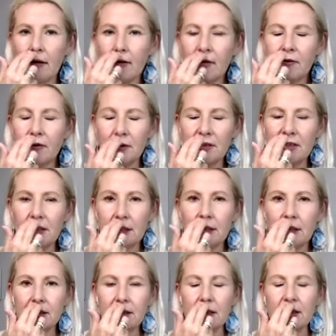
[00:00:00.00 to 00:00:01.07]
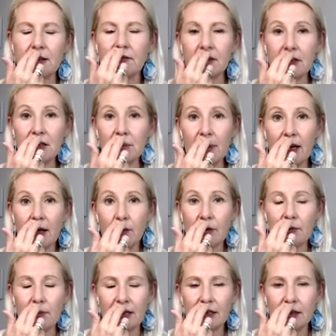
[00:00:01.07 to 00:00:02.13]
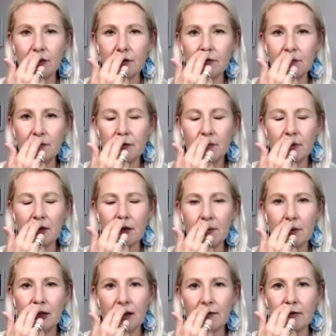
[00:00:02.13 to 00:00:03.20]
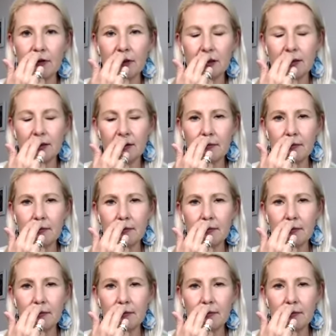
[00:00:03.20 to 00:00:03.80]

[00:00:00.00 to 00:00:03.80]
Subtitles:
I feel such a sense of despair with myself when I believe this.